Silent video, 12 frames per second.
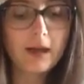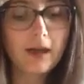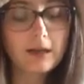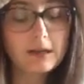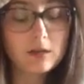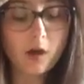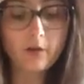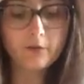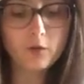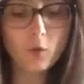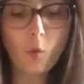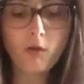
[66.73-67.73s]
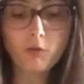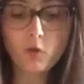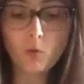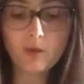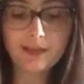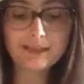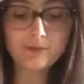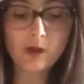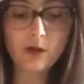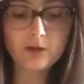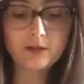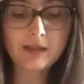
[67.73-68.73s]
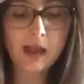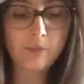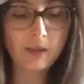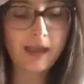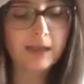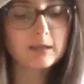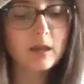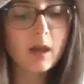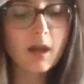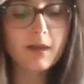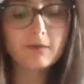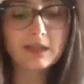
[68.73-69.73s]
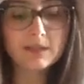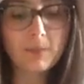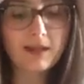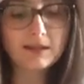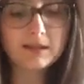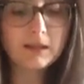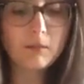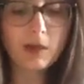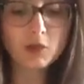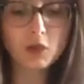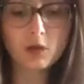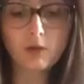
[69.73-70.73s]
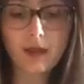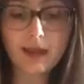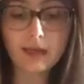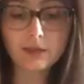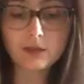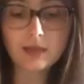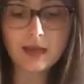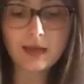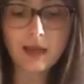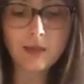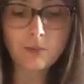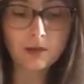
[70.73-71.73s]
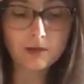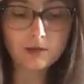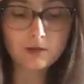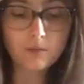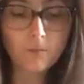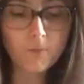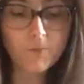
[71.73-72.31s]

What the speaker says: and he had often quarrelled with his father's habit of dispensing magical aid to their neighbours.